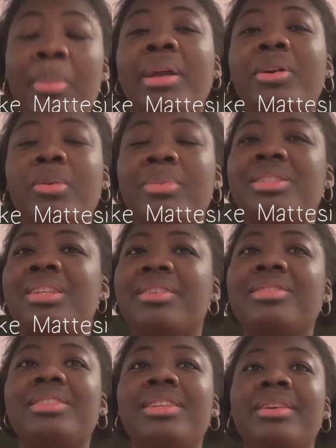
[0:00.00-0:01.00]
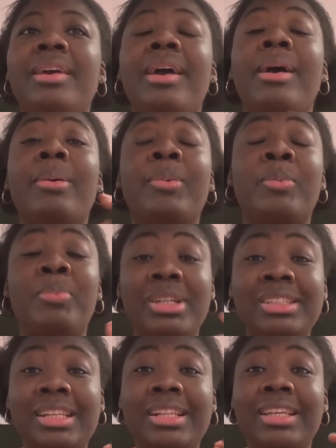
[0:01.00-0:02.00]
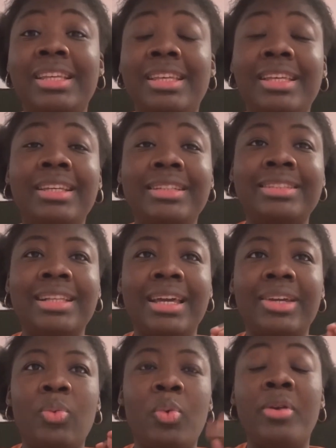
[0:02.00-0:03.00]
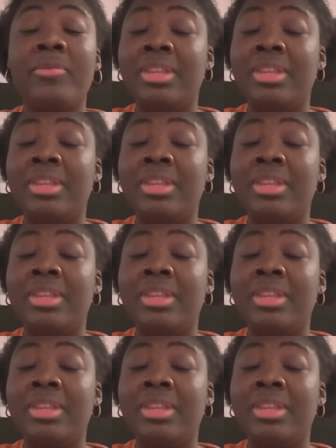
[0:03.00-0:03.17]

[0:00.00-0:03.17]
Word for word: michael mattesi but basically he's like one